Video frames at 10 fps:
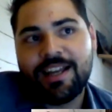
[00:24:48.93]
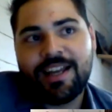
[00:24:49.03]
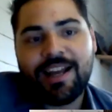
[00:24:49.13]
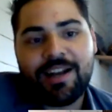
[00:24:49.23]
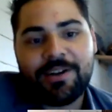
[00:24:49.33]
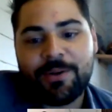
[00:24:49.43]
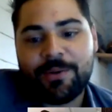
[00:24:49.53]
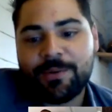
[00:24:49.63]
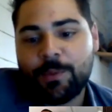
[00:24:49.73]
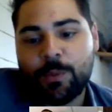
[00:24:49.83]
I don't
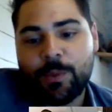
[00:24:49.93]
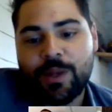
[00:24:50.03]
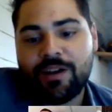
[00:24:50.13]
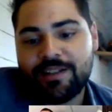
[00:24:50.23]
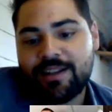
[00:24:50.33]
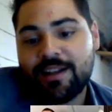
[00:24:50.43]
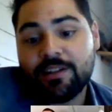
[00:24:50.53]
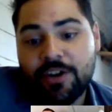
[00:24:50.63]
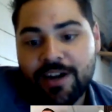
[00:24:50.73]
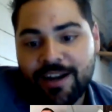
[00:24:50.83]
know, we call it
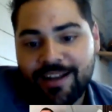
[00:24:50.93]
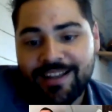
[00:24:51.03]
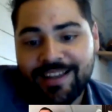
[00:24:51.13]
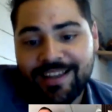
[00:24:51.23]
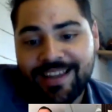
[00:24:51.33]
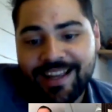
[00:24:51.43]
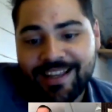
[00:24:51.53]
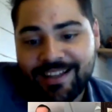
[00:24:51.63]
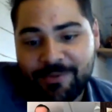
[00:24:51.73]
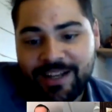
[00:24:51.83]
calor.
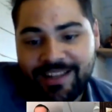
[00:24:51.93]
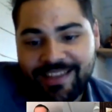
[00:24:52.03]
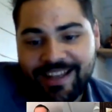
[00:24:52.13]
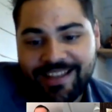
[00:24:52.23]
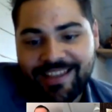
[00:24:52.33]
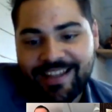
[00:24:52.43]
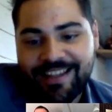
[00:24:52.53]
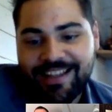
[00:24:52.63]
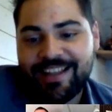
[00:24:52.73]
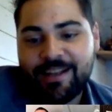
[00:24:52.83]
Like we need that
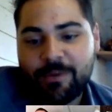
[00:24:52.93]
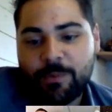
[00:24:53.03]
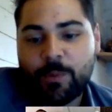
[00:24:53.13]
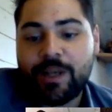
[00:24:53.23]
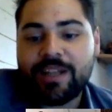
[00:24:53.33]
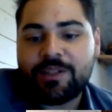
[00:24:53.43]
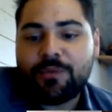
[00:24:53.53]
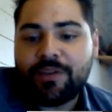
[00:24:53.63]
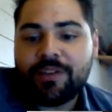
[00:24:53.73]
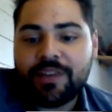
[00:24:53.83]
we need to
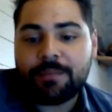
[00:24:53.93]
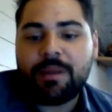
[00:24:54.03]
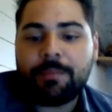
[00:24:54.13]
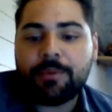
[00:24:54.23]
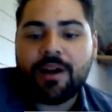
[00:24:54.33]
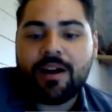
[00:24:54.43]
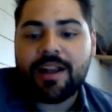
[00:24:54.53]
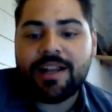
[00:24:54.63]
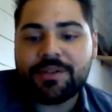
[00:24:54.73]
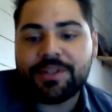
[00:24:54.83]
feel that people are
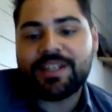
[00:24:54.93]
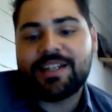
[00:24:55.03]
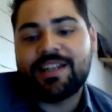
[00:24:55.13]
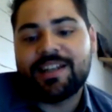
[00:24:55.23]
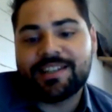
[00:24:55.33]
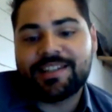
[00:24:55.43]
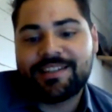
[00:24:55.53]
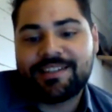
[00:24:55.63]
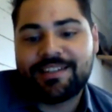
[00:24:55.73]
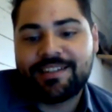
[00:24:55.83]
interested in us.
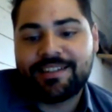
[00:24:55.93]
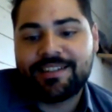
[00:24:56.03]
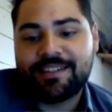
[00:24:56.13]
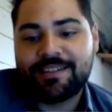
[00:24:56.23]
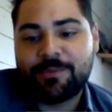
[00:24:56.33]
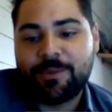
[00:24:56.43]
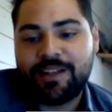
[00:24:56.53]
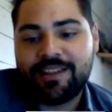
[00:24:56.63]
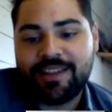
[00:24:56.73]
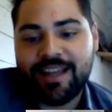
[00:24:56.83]
We
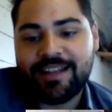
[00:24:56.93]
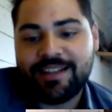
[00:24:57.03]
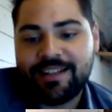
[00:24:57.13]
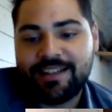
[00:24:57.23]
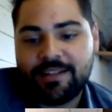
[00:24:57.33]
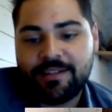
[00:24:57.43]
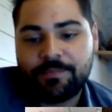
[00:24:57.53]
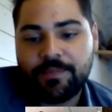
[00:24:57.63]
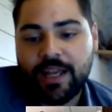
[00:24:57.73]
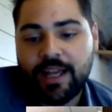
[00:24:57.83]
need that.
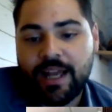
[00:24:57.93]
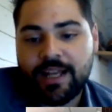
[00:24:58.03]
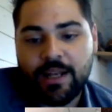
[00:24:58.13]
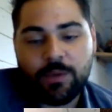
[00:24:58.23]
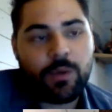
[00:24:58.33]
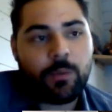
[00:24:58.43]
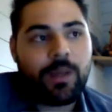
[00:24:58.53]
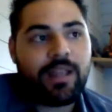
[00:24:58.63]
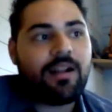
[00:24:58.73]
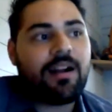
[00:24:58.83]
And when
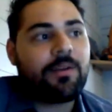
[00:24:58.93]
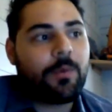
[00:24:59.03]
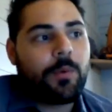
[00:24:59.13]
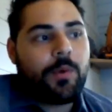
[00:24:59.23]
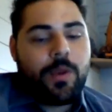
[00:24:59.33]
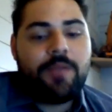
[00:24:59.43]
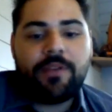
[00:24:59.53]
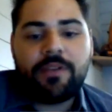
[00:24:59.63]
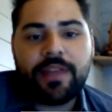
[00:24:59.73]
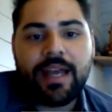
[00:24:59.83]
we
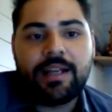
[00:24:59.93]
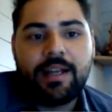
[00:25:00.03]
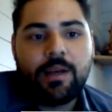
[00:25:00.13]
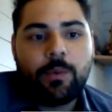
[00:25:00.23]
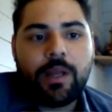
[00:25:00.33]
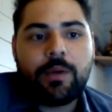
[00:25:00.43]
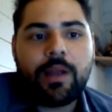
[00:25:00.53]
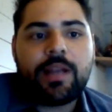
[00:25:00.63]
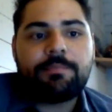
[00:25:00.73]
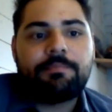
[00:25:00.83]
feel that, we
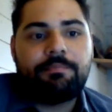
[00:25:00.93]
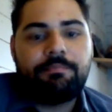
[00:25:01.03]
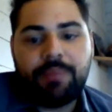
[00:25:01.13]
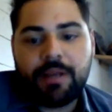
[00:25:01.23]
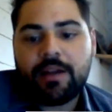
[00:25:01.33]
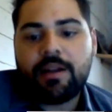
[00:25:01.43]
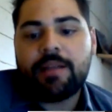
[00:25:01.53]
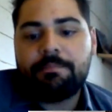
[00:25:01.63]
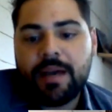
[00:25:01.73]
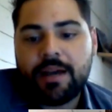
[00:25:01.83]
create bigger
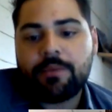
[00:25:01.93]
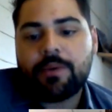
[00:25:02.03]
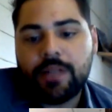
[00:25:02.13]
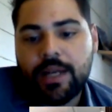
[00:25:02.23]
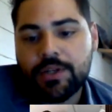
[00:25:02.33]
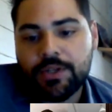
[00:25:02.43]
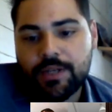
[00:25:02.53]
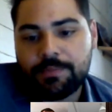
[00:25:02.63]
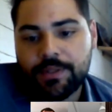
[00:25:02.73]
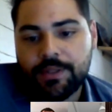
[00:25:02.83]
and better
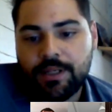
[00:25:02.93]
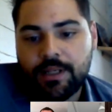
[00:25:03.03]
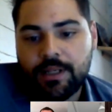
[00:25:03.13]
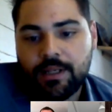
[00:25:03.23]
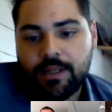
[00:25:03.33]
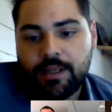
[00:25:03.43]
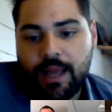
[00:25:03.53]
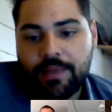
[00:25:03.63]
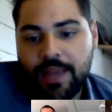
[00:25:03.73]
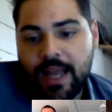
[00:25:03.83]
relationships.
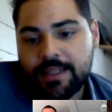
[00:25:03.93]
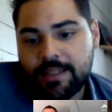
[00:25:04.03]
And that's the